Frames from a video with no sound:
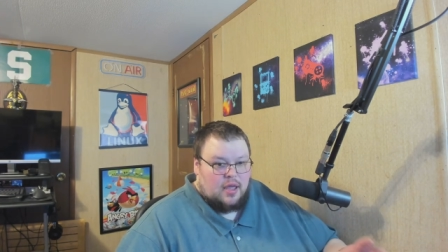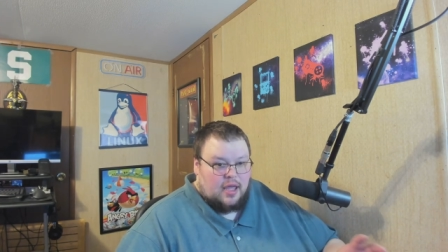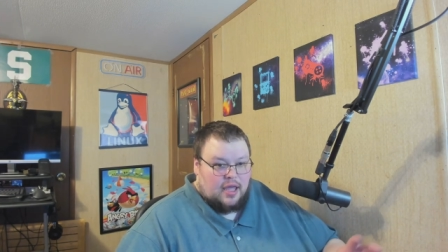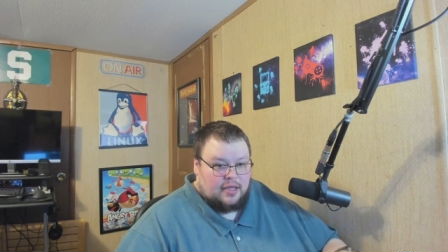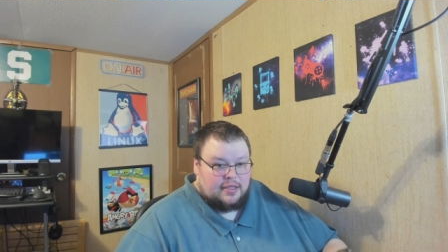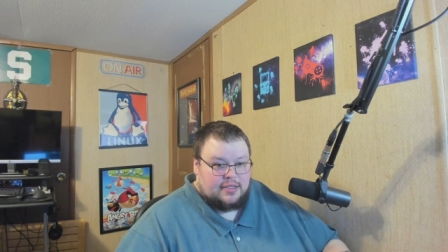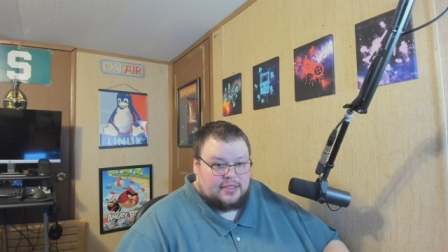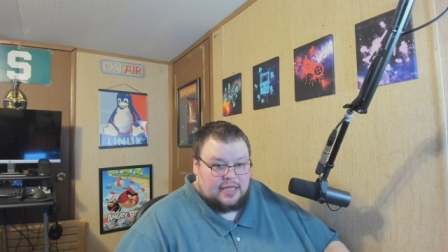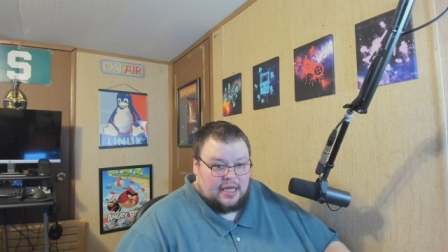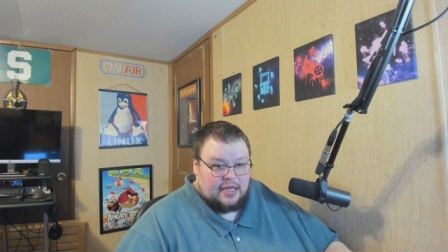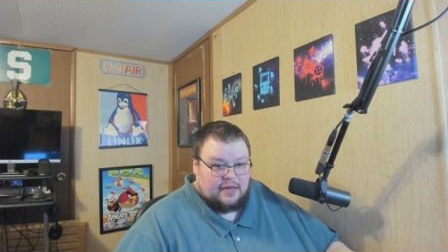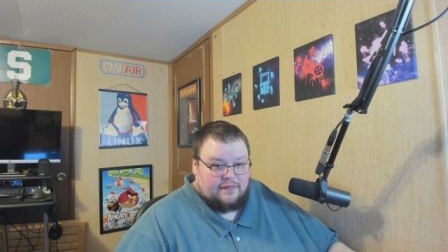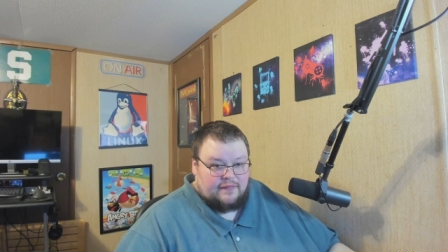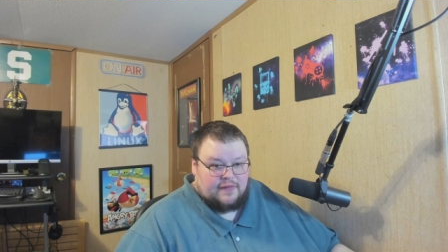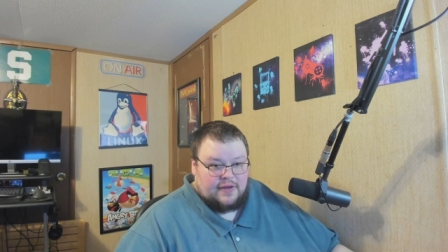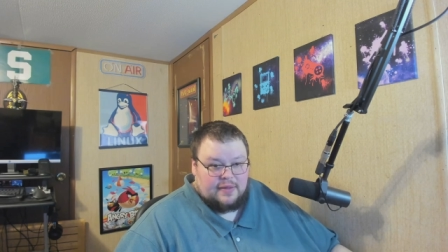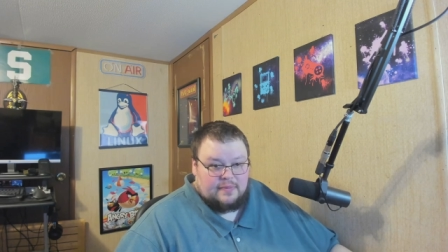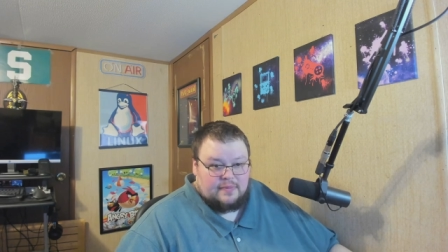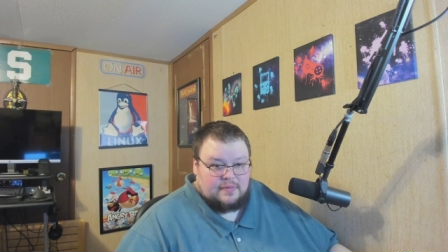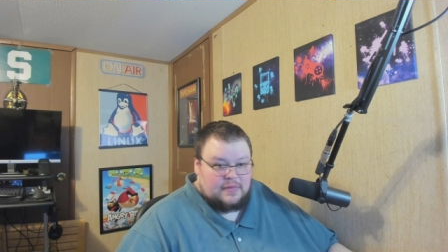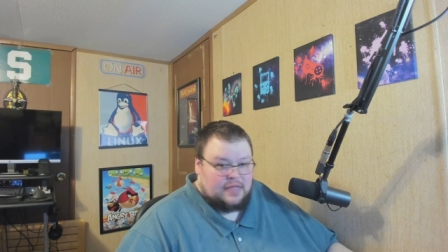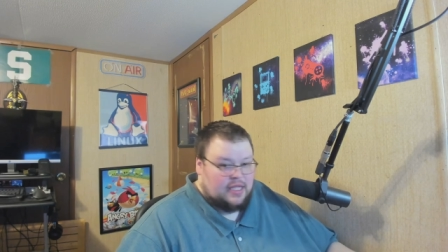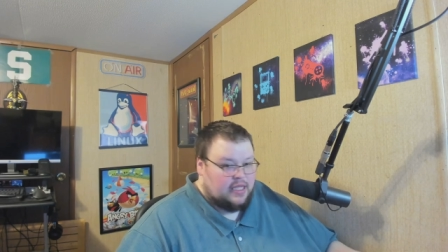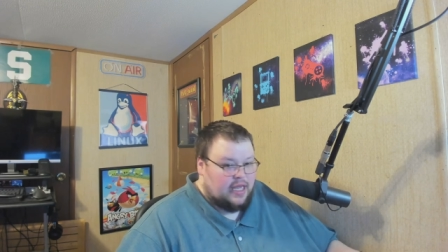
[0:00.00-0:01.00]
inside of
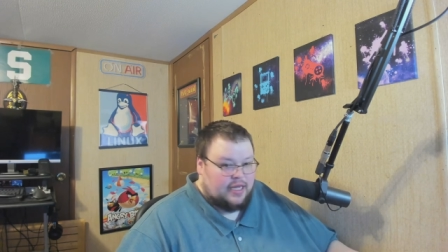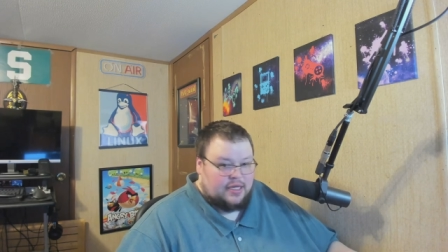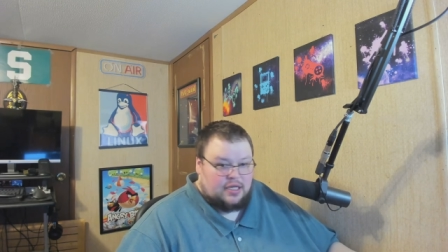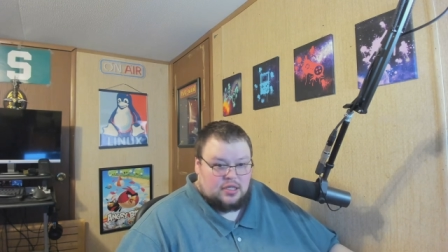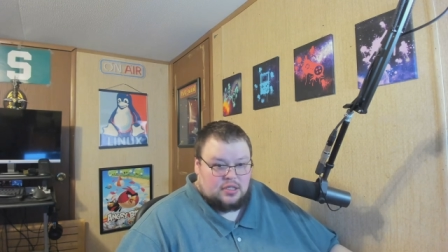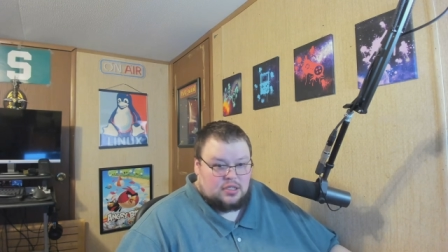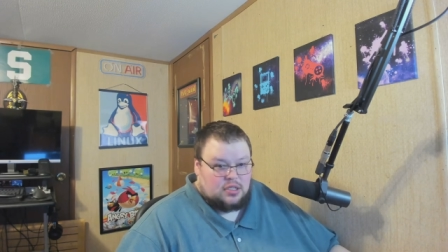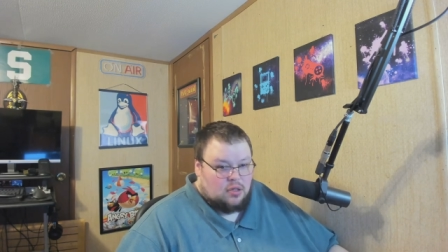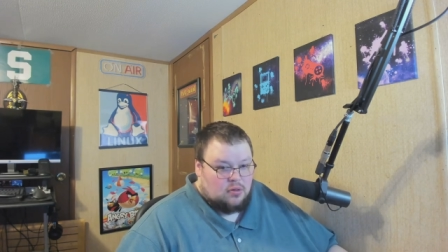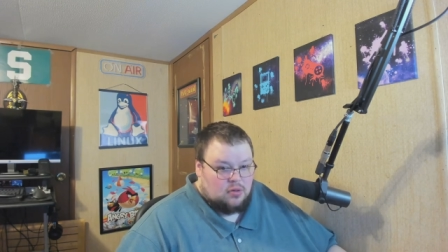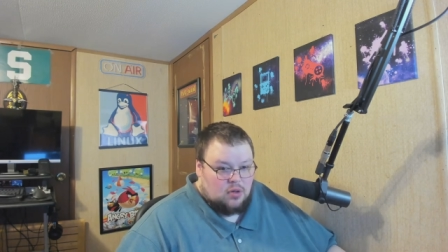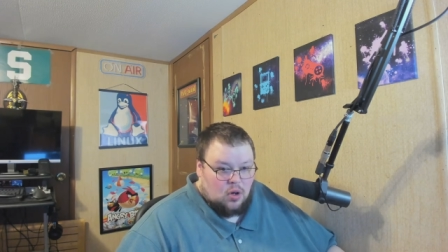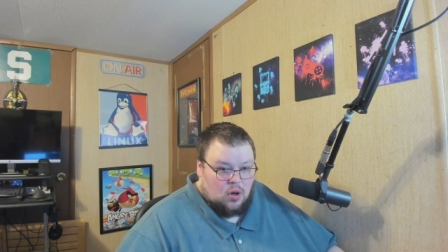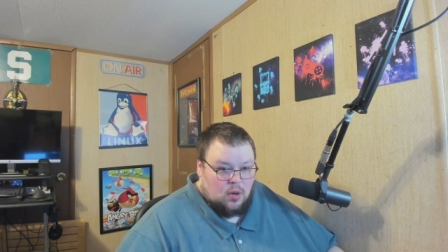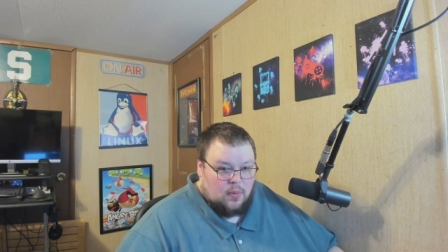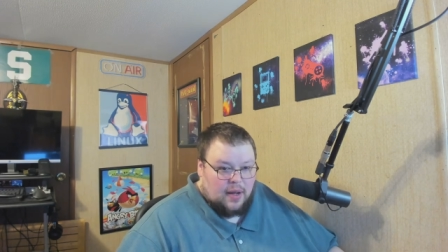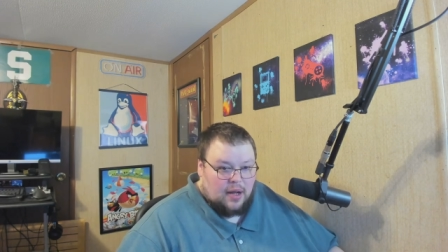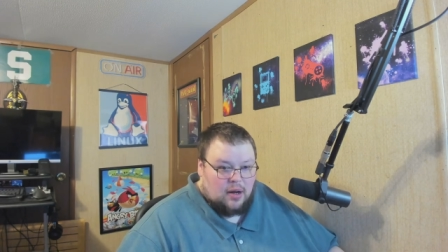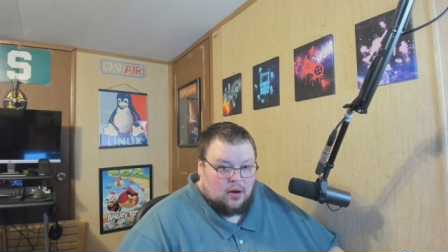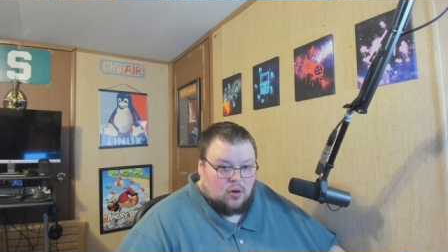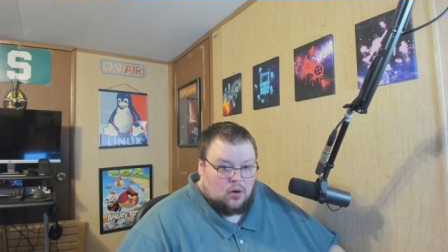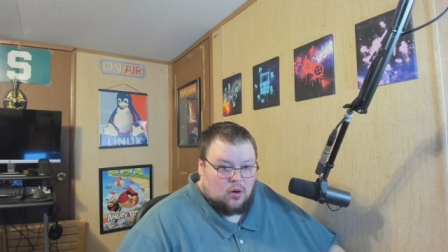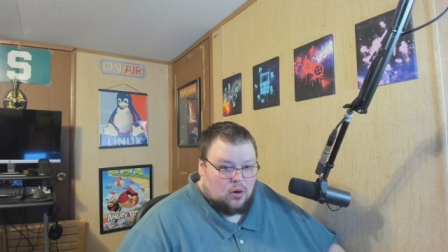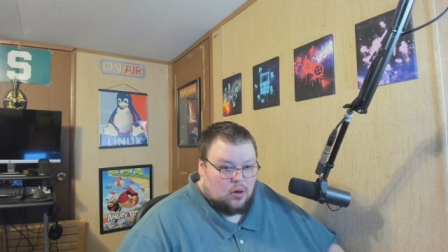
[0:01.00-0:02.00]
Vim that I just don't know
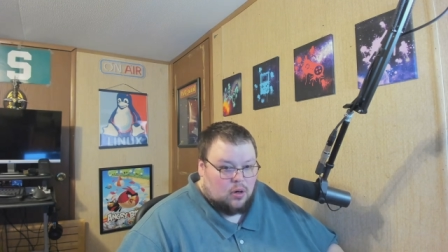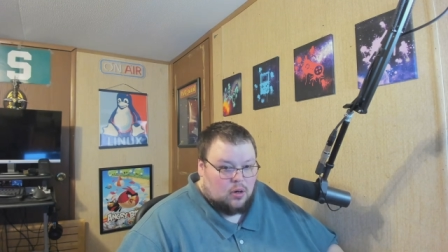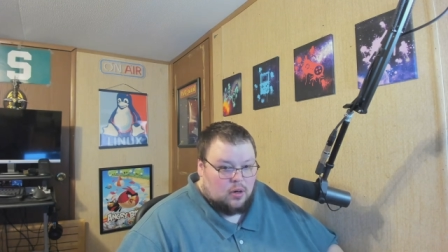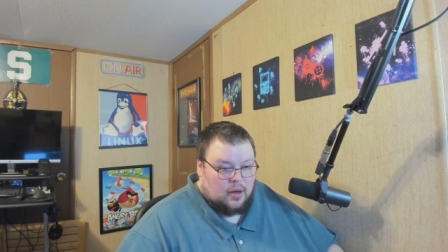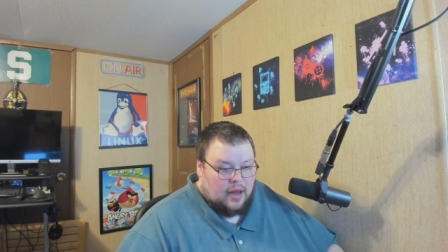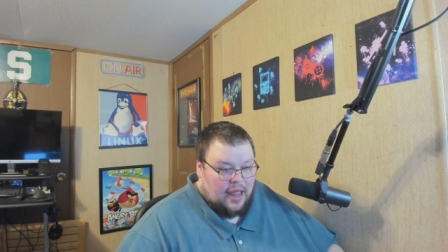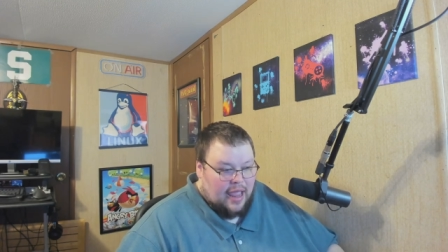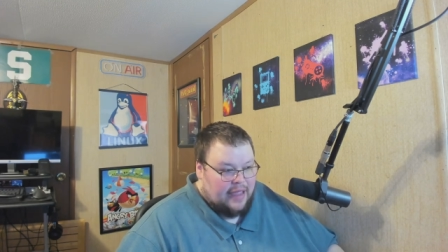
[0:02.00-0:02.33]
about or